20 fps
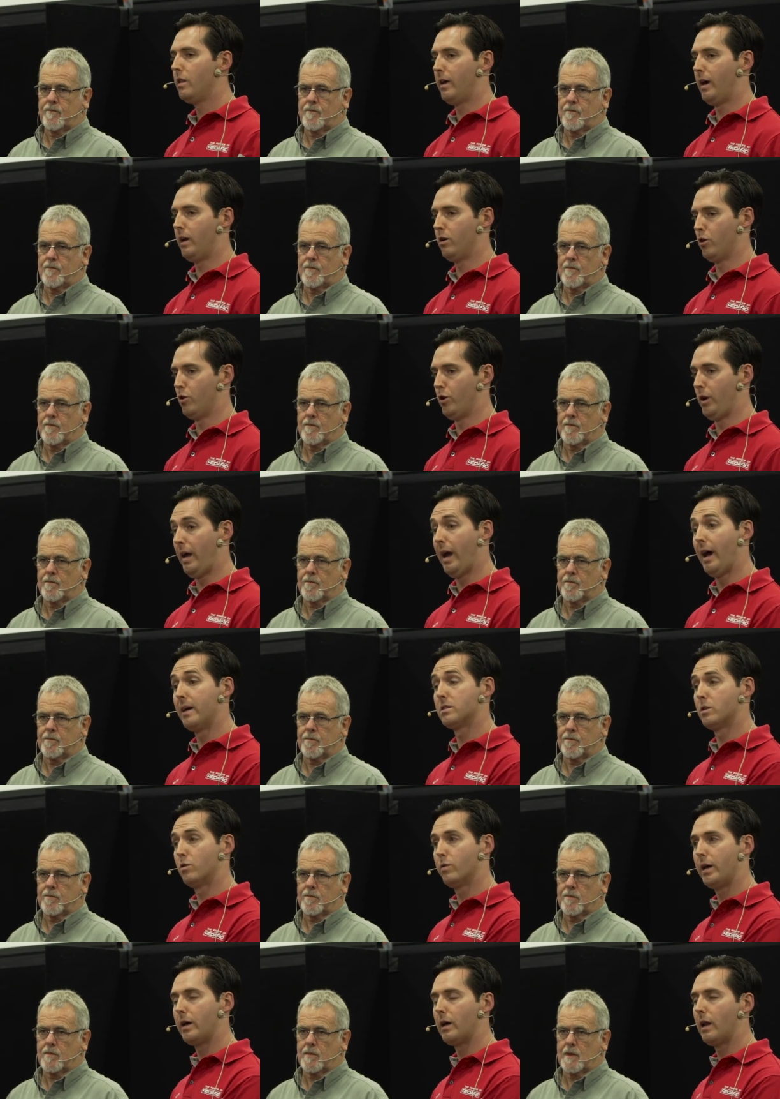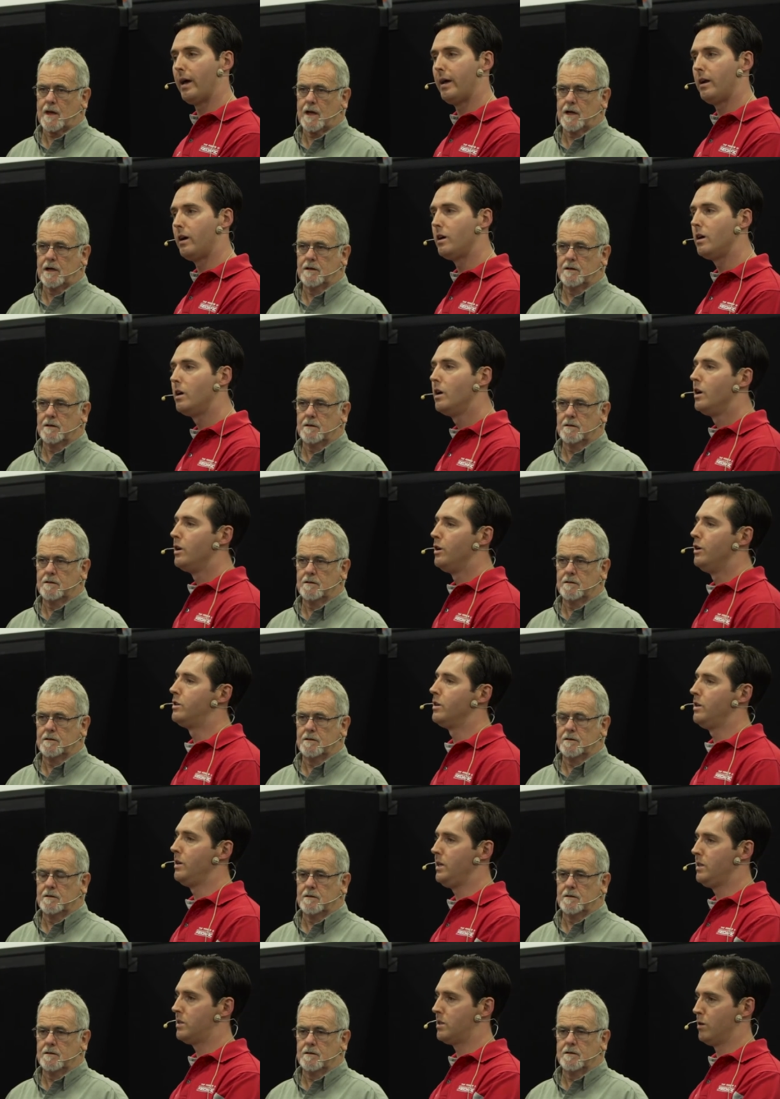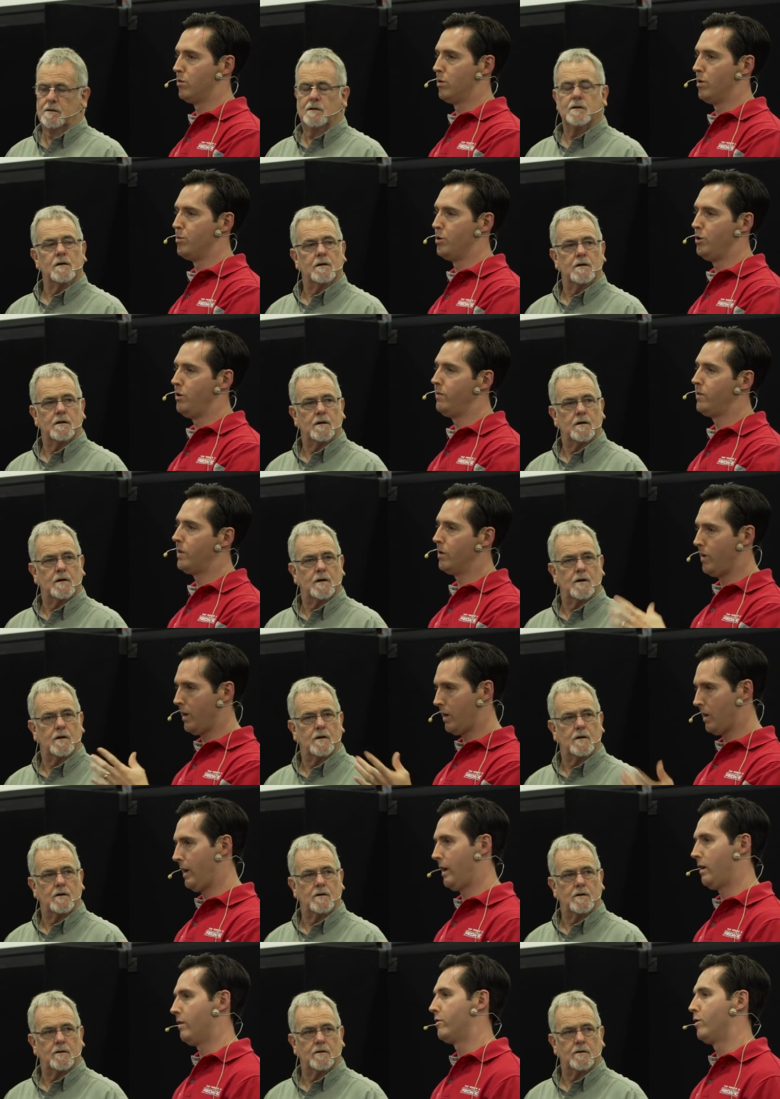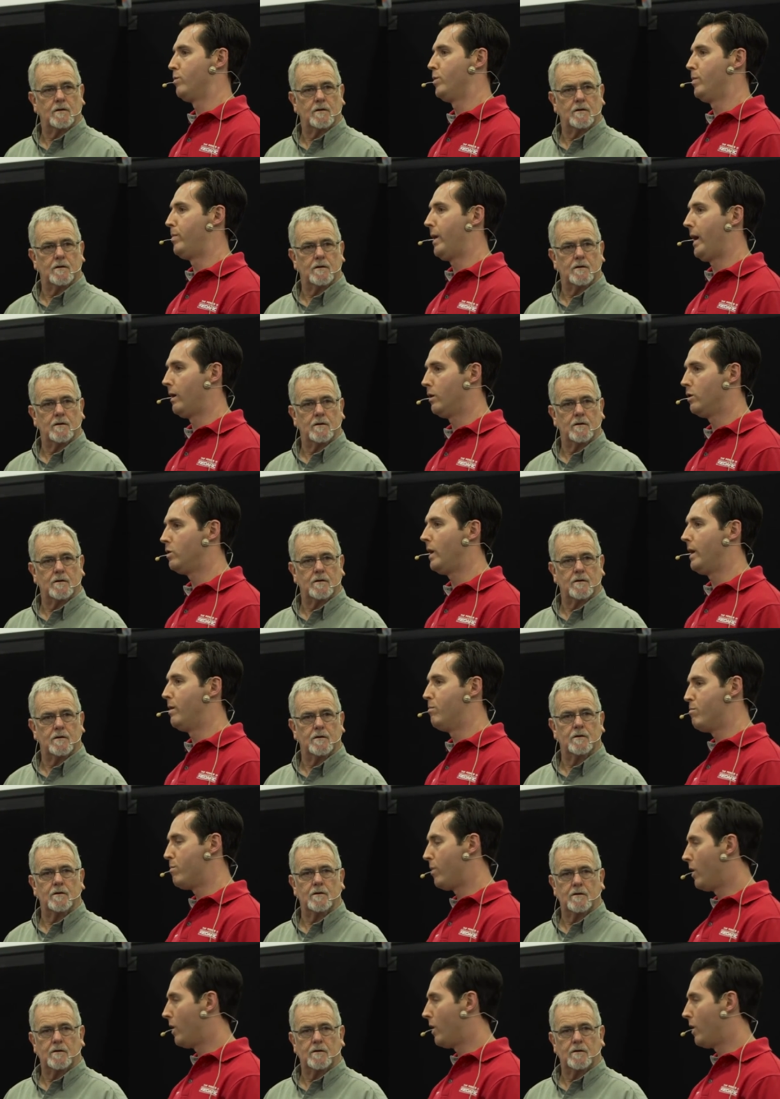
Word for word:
Speaker 1: that already has a regulator, you do need to remove the regulator from your panel and